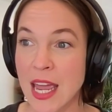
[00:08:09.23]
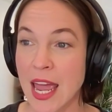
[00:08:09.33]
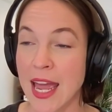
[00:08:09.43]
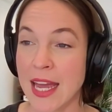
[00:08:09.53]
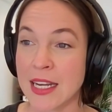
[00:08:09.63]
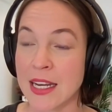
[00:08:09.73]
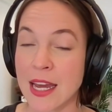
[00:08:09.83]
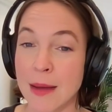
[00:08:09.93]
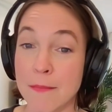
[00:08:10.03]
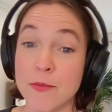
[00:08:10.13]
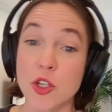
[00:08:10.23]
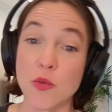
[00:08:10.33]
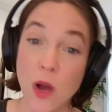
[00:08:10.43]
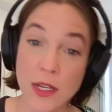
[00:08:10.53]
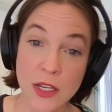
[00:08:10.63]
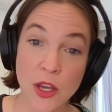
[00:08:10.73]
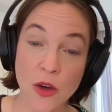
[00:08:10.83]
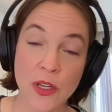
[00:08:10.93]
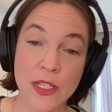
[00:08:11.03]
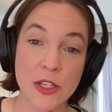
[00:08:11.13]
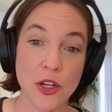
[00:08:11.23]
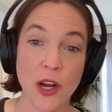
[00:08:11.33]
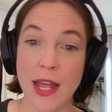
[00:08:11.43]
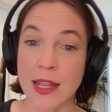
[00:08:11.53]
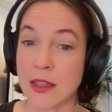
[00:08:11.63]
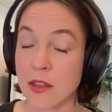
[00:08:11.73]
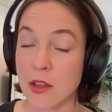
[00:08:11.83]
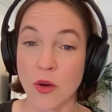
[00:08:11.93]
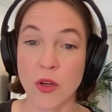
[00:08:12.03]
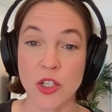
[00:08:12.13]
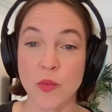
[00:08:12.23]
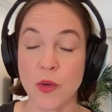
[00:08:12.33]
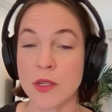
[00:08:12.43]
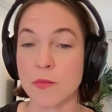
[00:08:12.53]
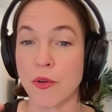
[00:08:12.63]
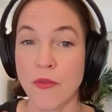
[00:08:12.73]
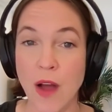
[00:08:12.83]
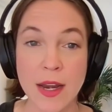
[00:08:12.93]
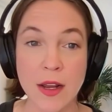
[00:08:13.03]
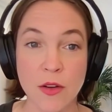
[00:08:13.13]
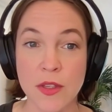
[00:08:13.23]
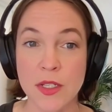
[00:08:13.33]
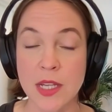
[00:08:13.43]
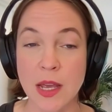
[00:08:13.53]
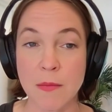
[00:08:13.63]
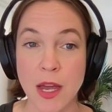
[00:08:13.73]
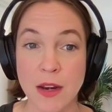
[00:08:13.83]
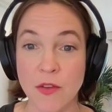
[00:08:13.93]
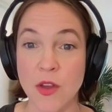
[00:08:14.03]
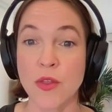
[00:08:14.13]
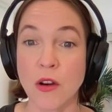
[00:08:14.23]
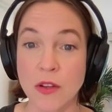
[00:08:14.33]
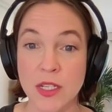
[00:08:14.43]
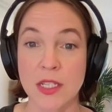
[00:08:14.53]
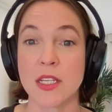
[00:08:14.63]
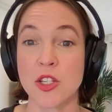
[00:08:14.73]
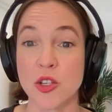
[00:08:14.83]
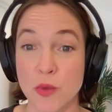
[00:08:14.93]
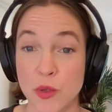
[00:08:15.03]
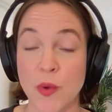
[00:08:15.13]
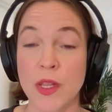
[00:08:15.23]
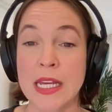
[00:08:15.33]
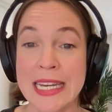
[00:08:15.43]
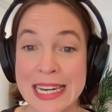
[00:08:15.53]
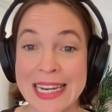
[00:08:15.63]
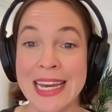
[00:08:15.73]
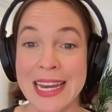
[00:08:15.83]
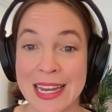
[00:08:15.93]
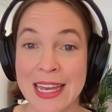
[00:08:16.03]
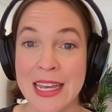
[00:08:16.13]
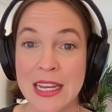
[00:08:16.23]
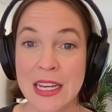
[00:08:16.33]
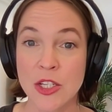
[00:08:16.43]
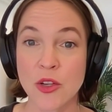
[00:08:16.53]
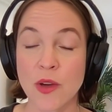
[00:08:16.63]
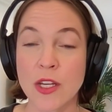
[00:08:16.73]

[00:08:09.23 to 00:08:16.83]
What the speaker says: and she was a yoga teacher, and yoga just wasn't providing her the same kind of catharsis that she was really needing. So